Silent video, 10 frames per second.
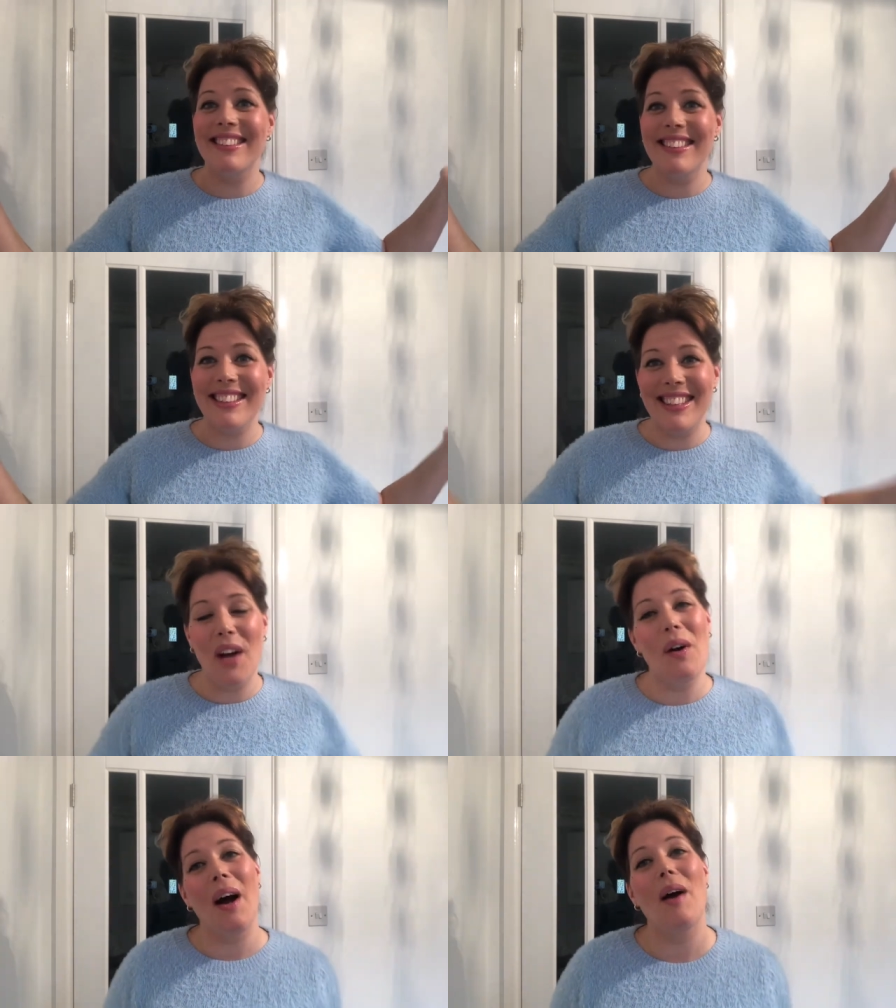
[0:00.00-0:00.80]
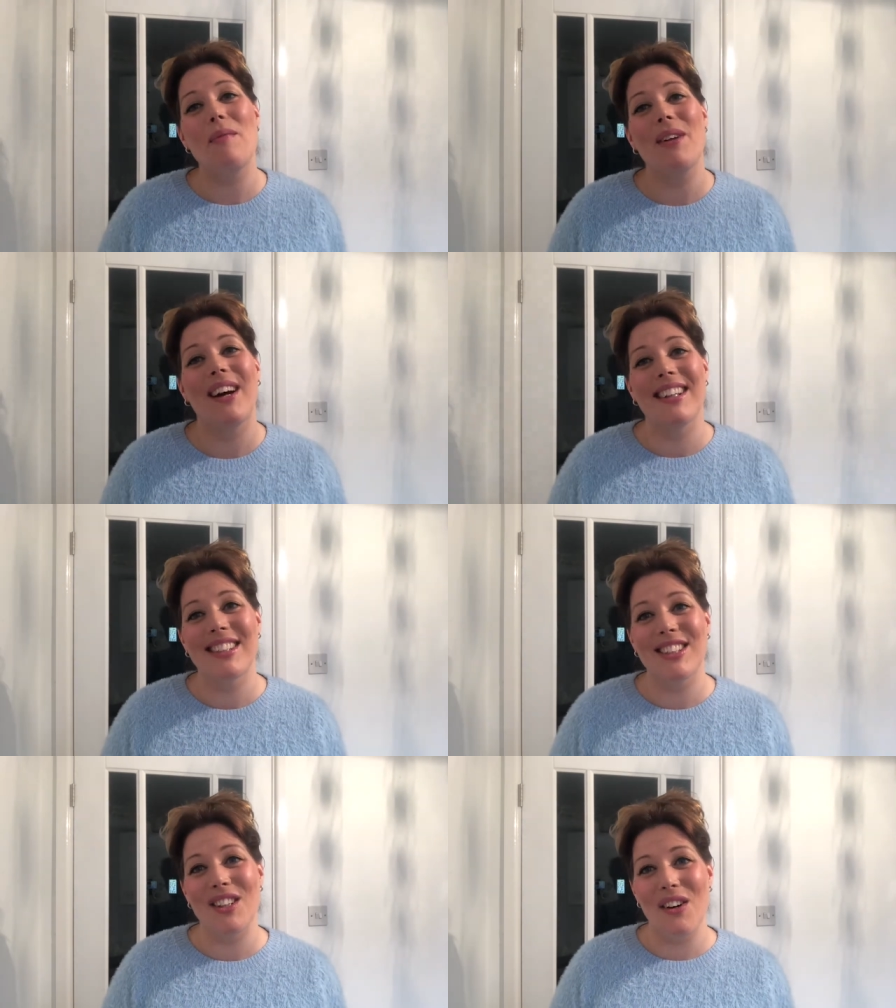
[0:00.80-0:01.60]
So I hope you like
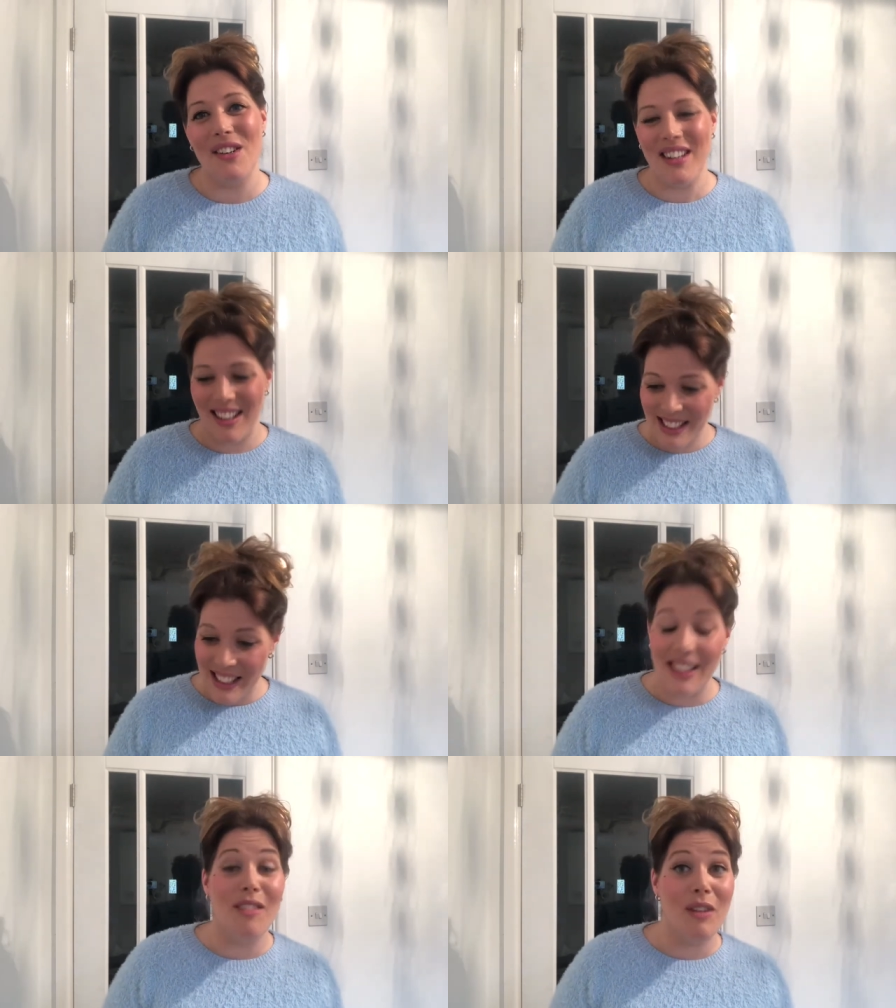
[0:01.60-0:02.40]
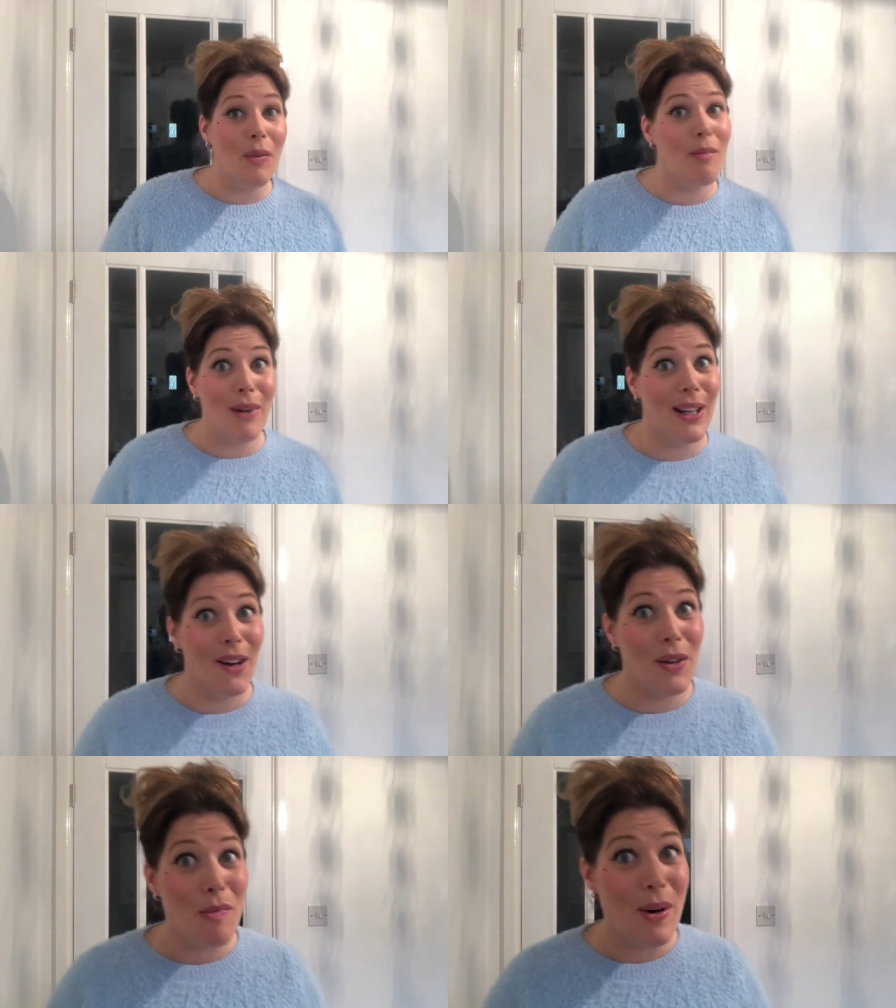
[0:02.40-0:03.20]
this song. It's a lovely one by
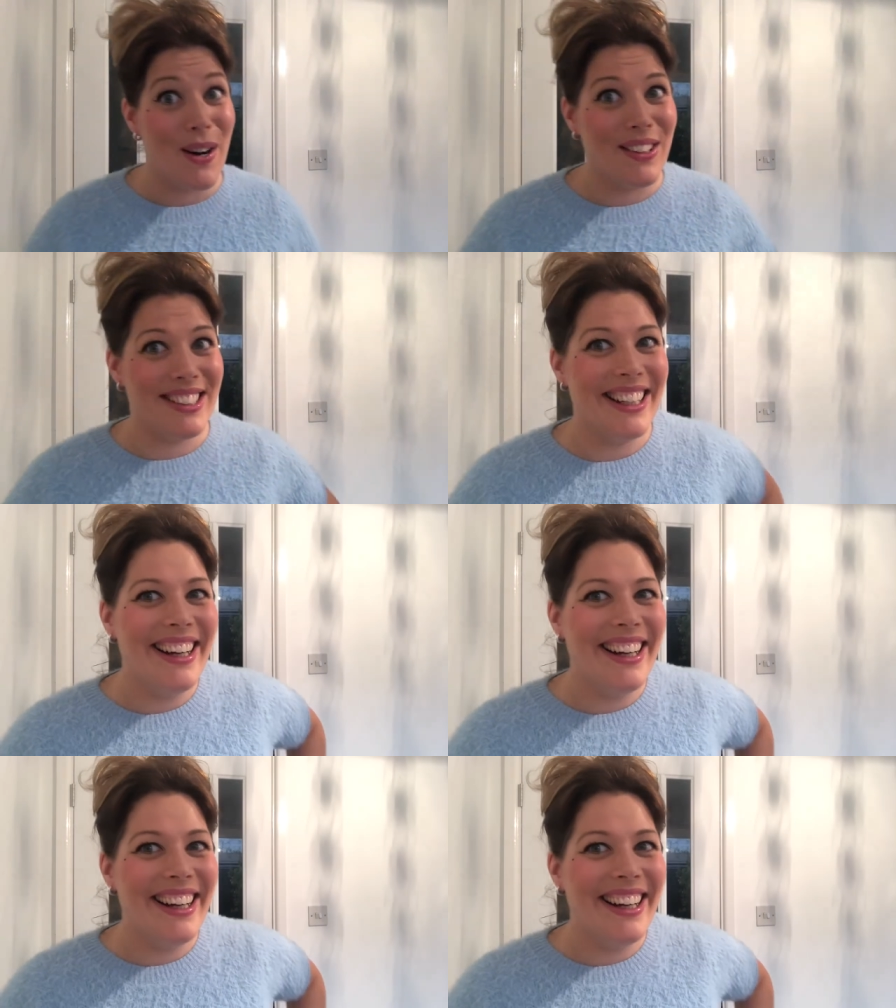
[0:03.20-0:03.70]
Lionel Bart.